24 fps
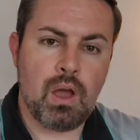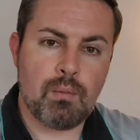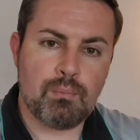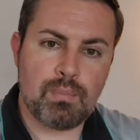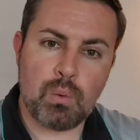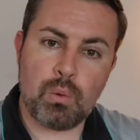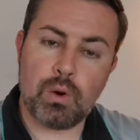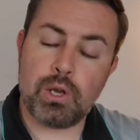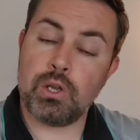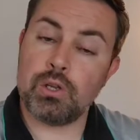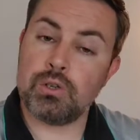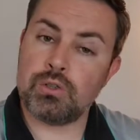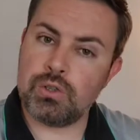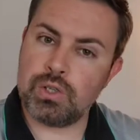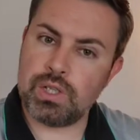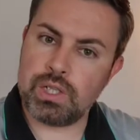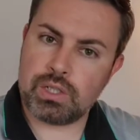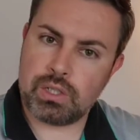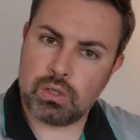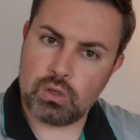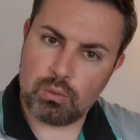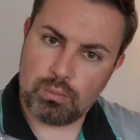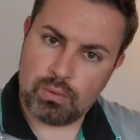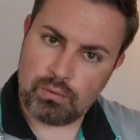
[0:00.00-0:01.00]
But what you do need
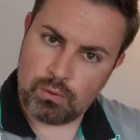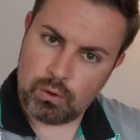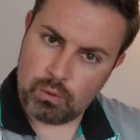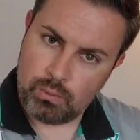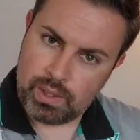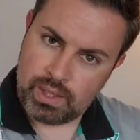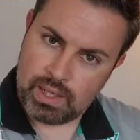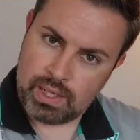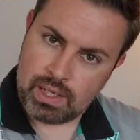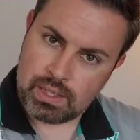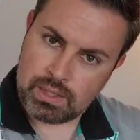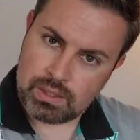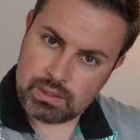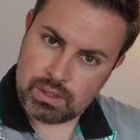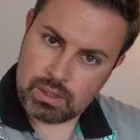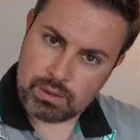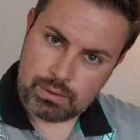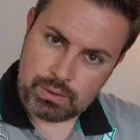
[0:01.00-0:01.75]
to know before we get to the